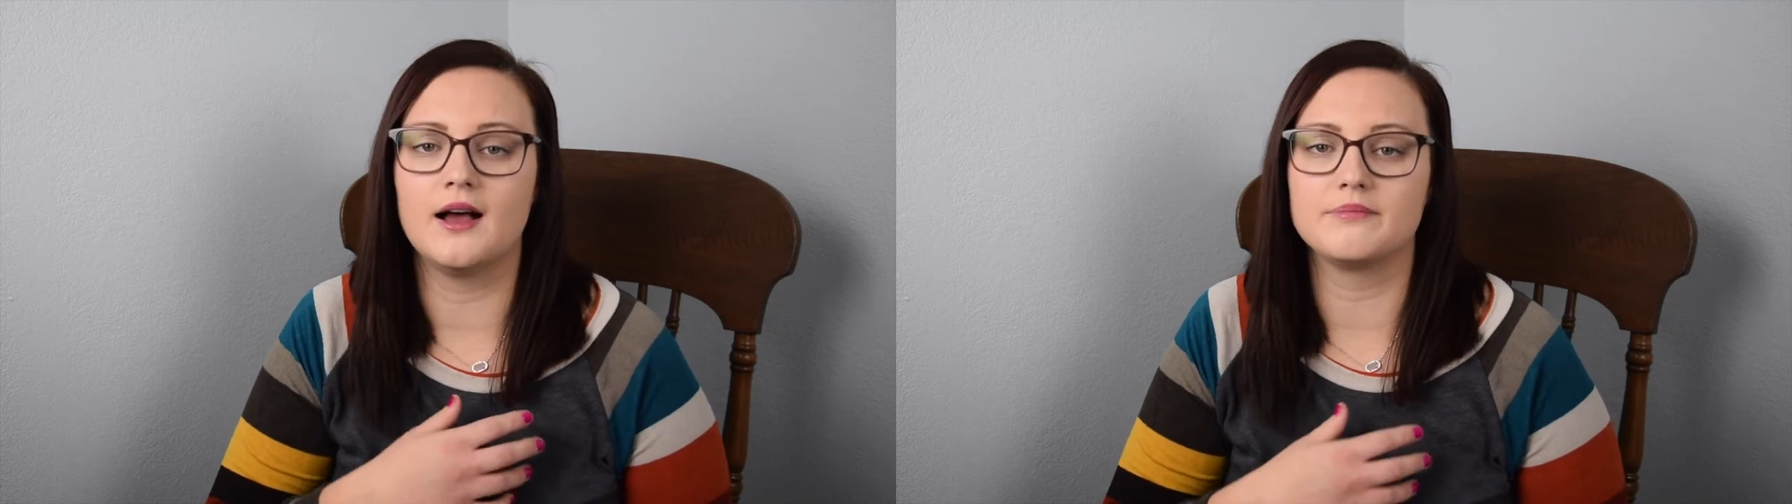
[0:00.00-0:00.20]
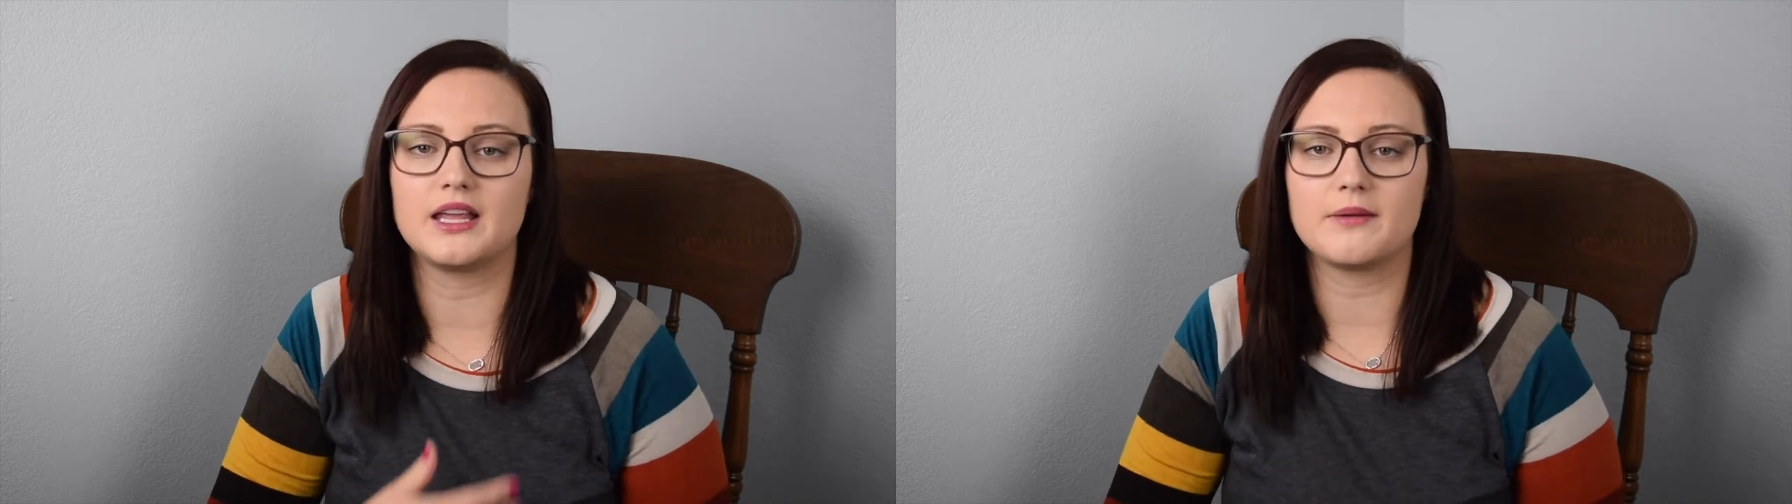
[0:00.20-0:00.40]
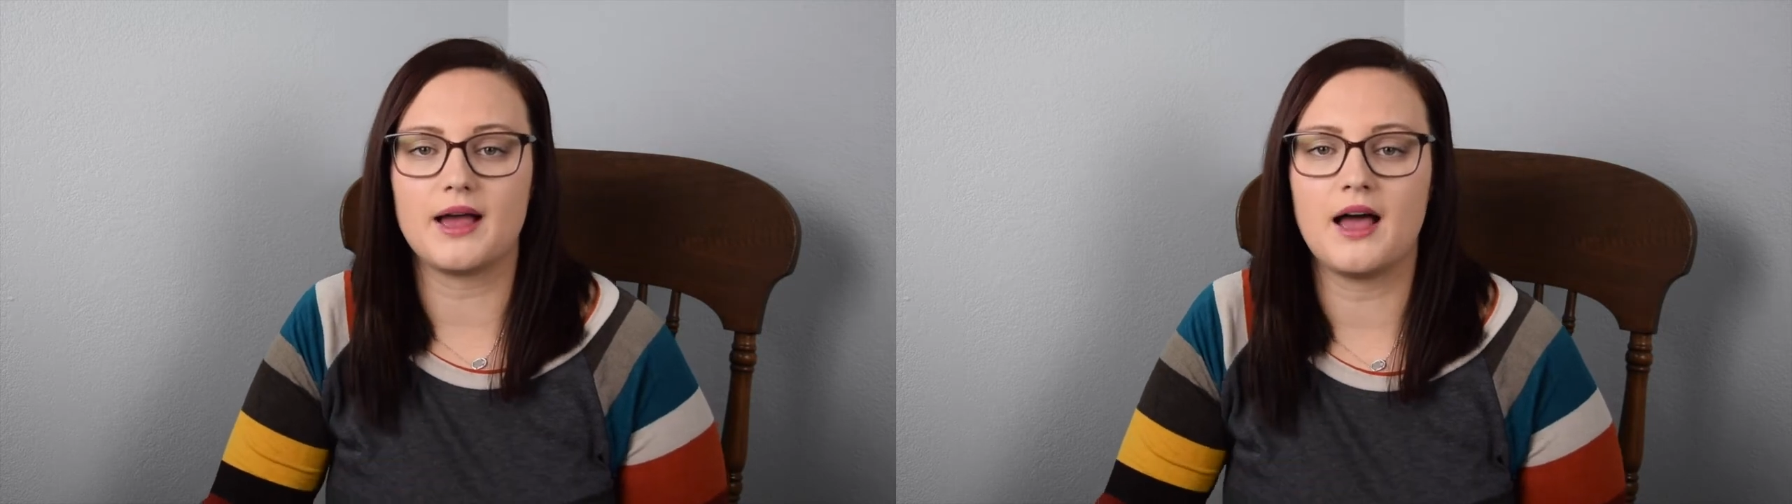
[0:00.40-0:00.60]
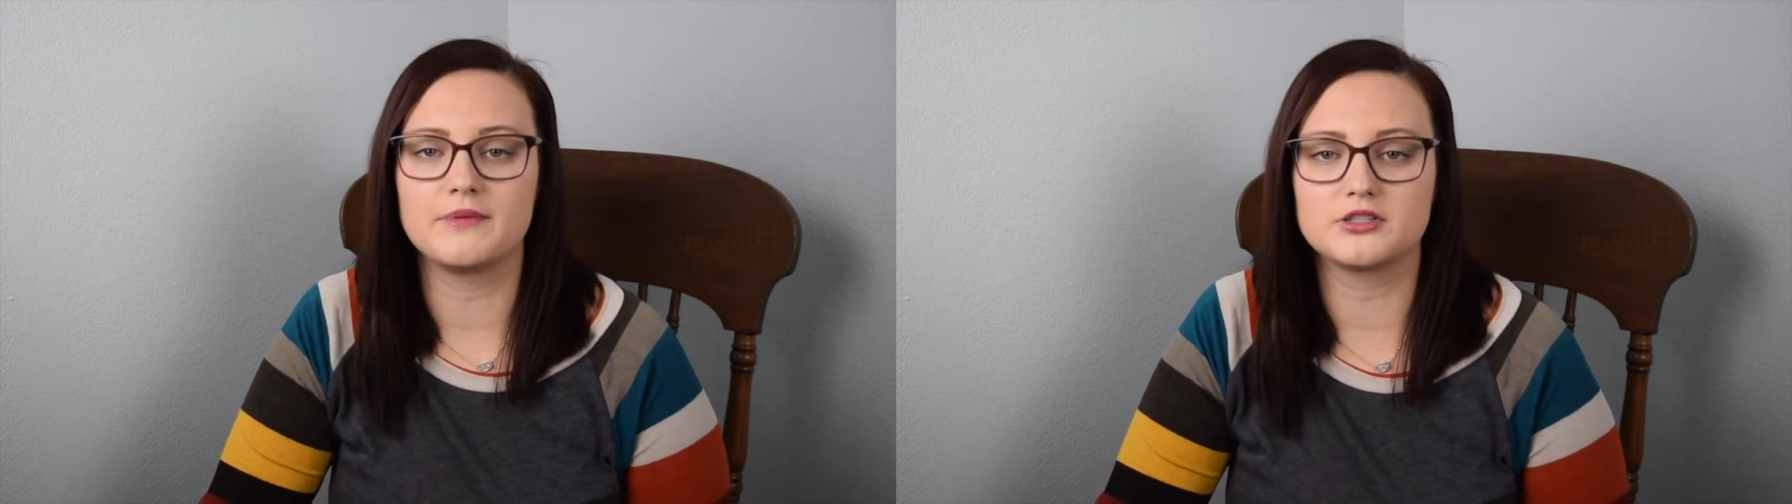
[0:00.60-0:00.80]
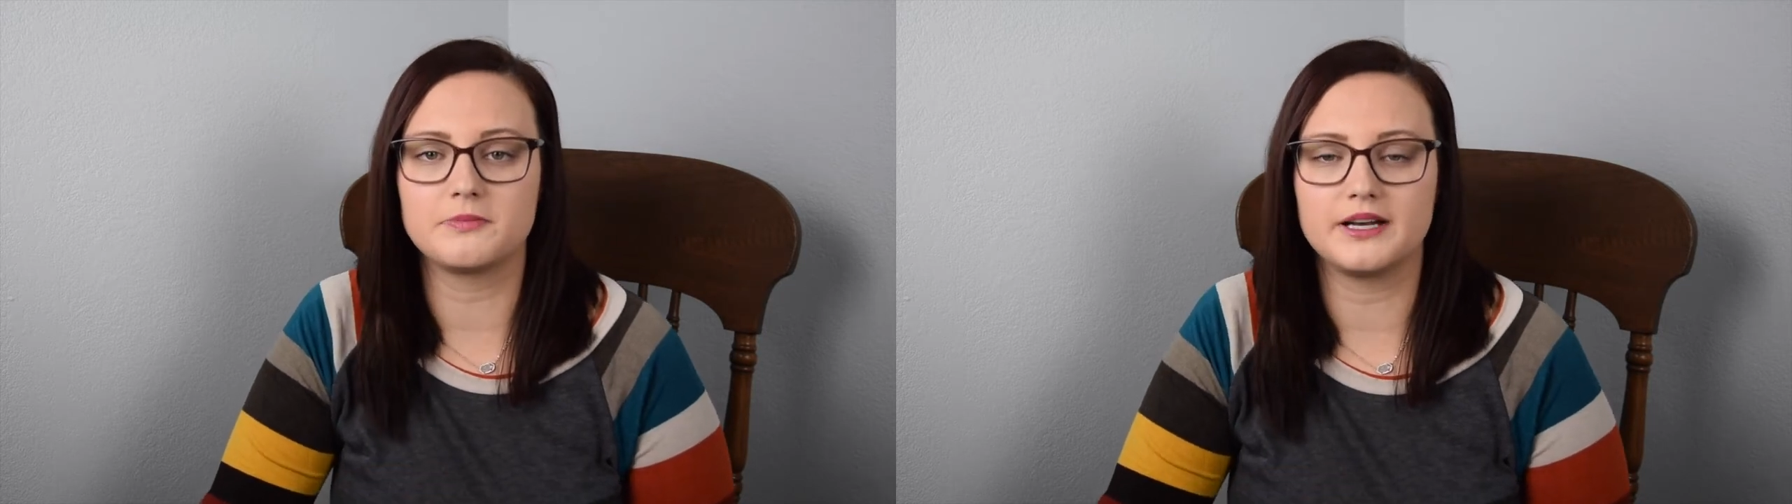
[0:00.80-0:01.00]
think about how
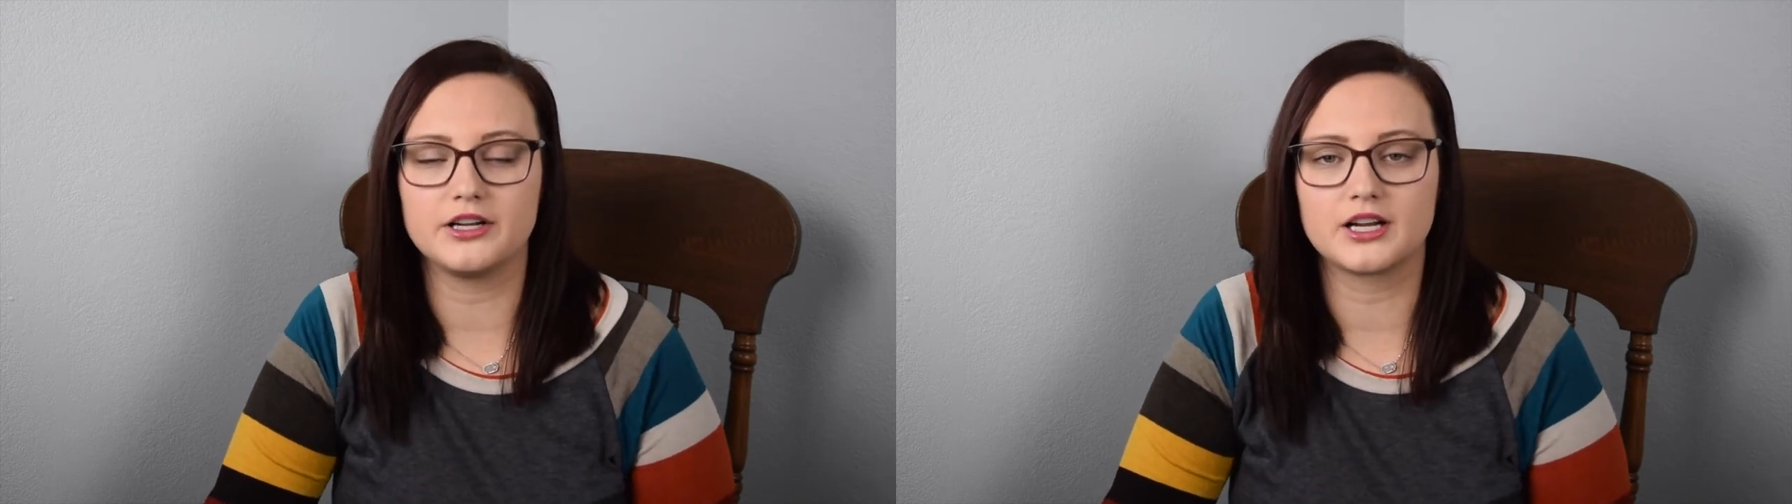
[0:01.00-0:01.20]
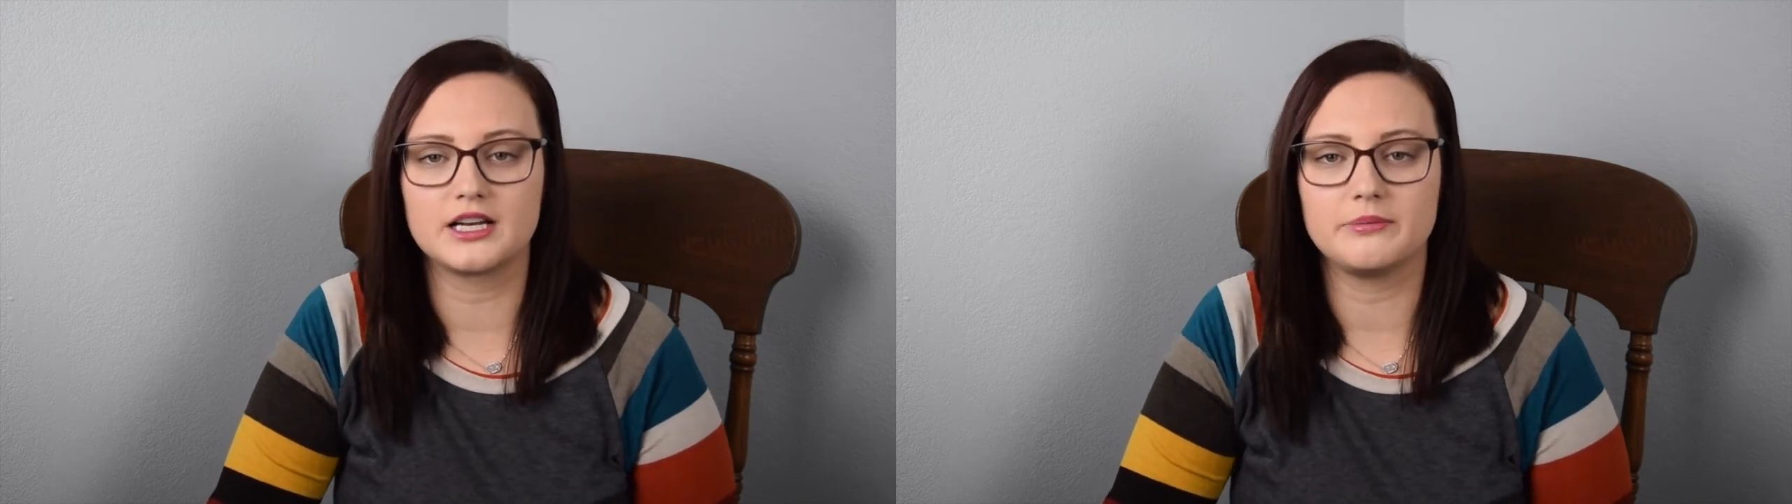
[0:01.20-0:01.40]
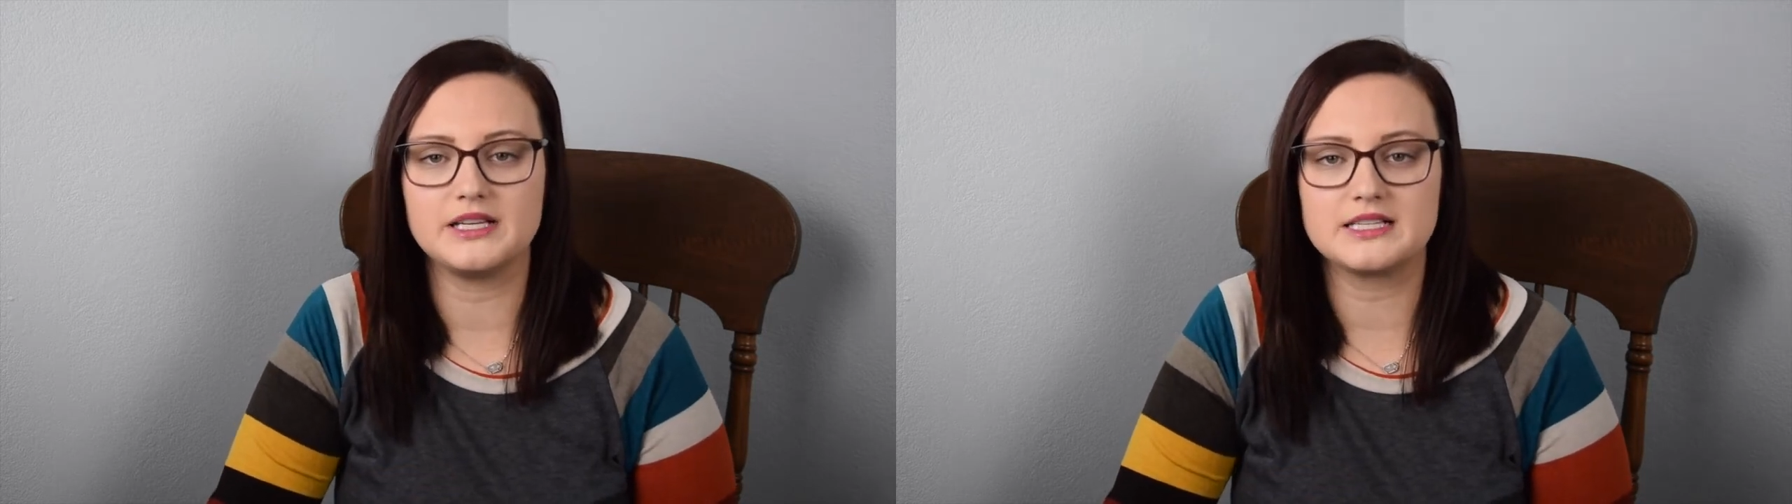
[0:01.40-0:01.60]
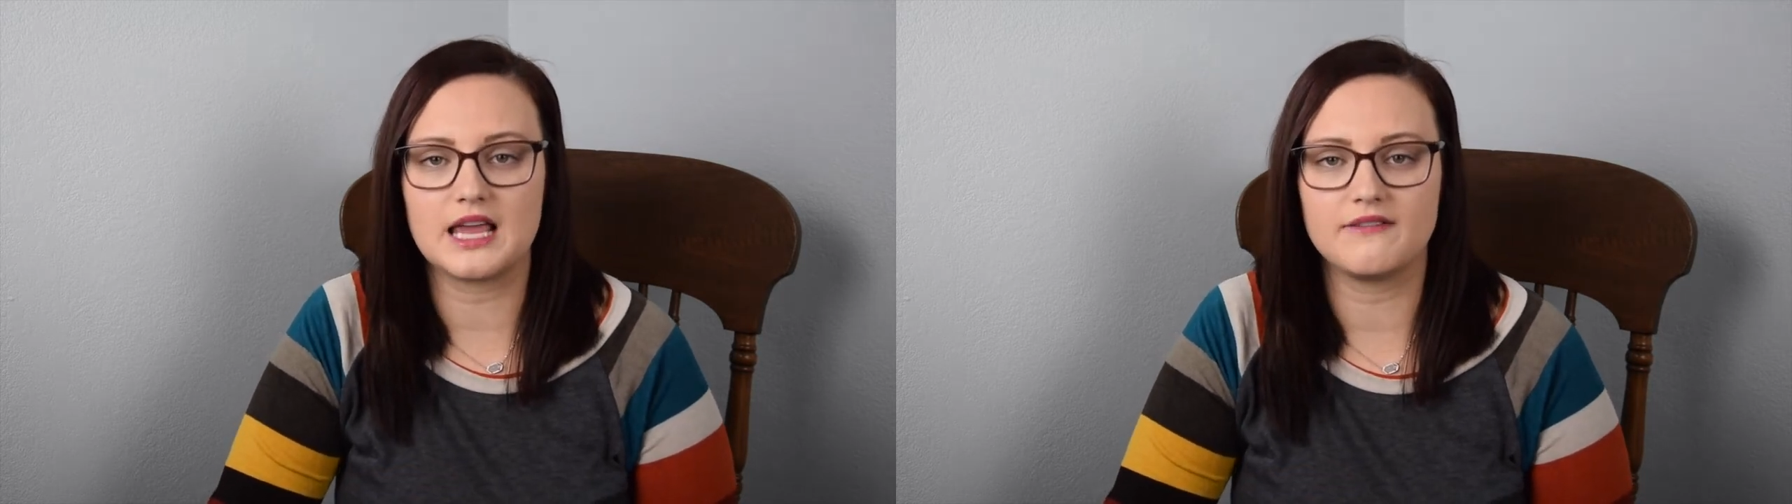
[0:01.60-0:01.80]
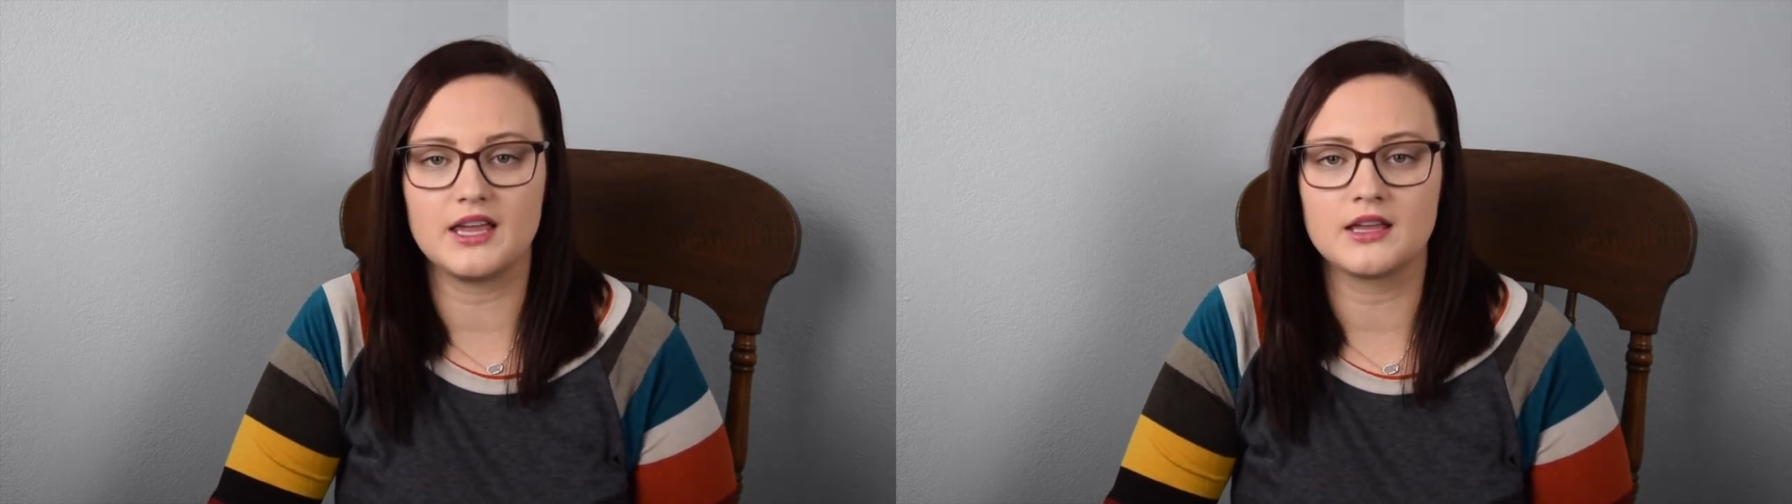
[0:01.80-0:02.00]
much money you're going to be
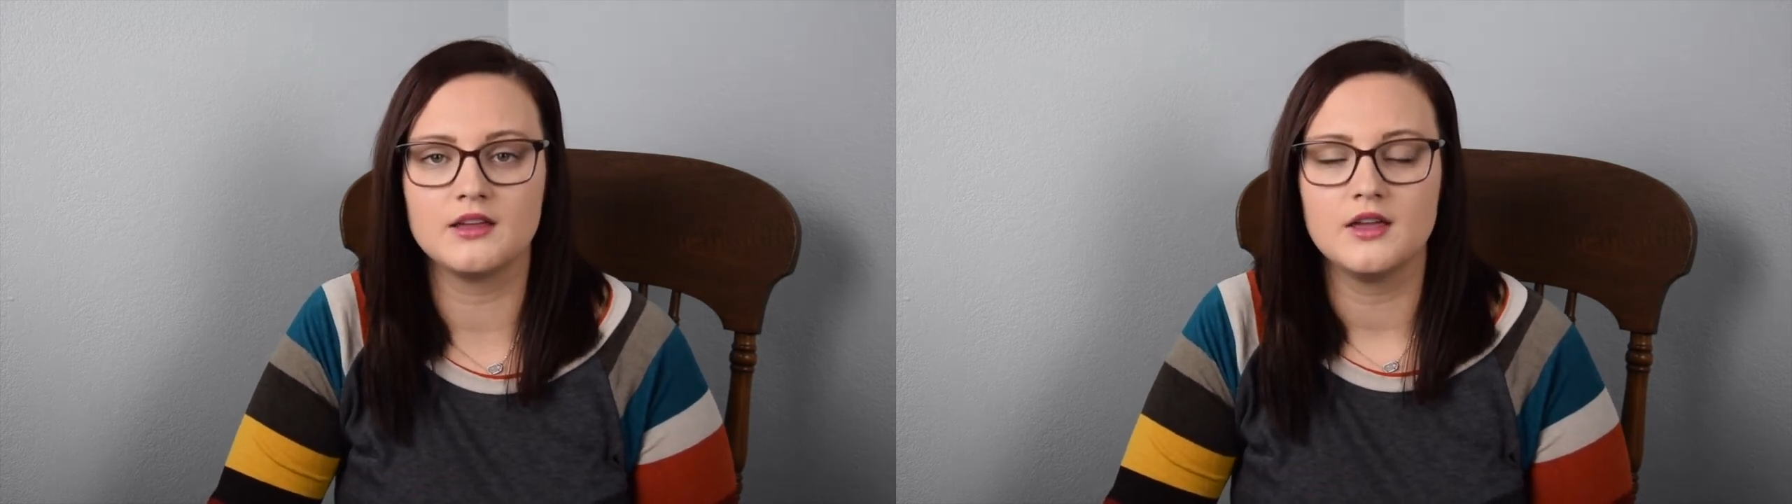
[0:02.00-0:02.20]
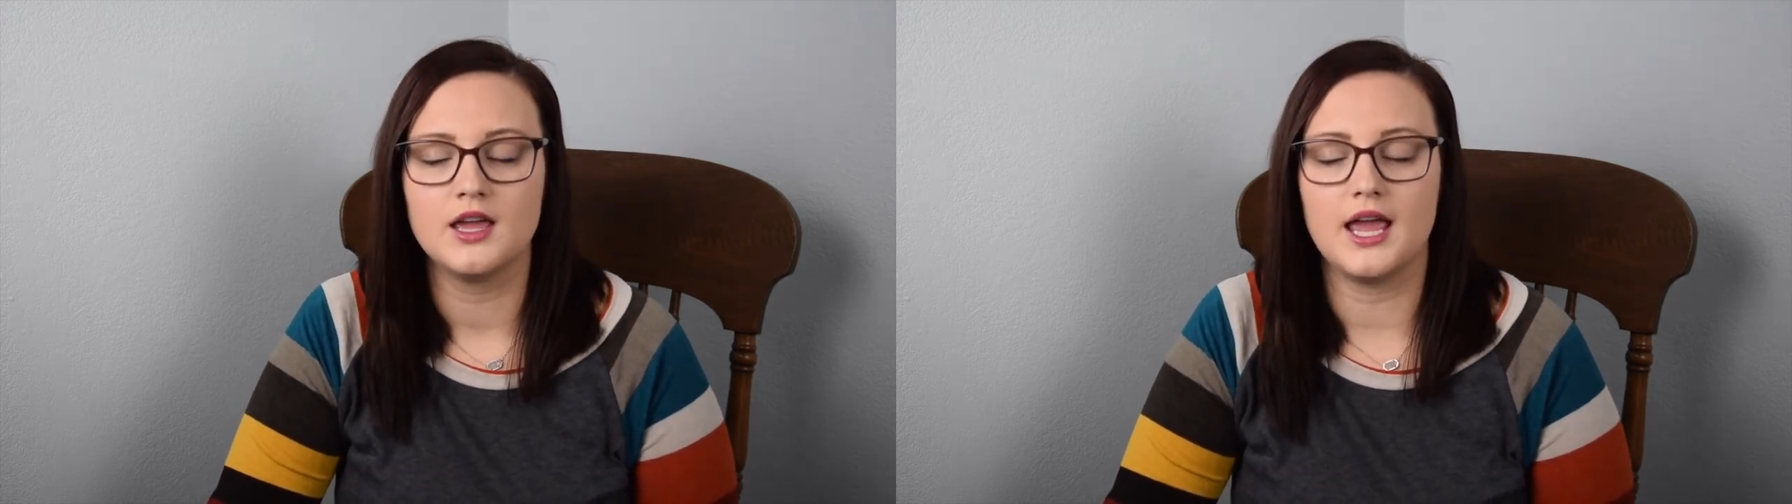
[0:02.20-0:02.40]
saving